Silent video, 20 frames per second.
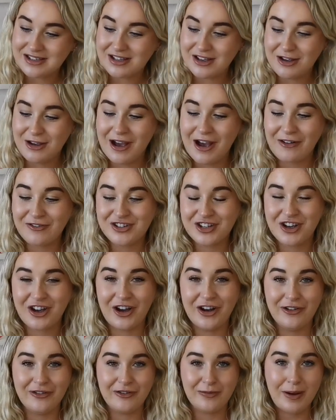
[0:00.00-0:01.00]
So you have to
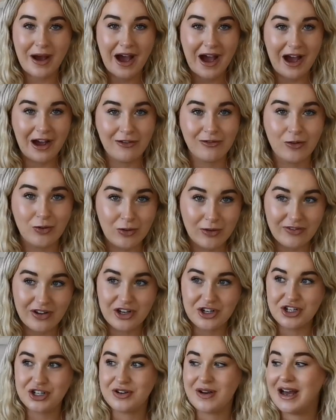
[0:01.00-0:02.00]
kind of pack for all
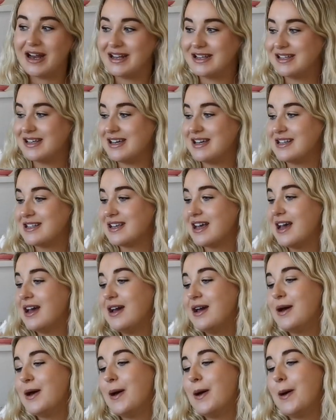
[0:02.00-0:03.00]
eventualities.
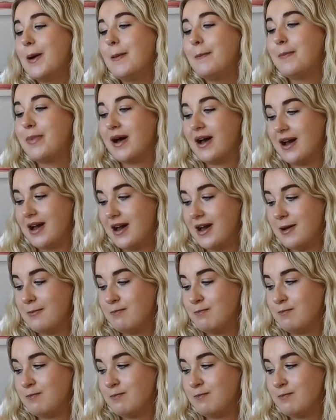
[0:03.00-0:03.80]
But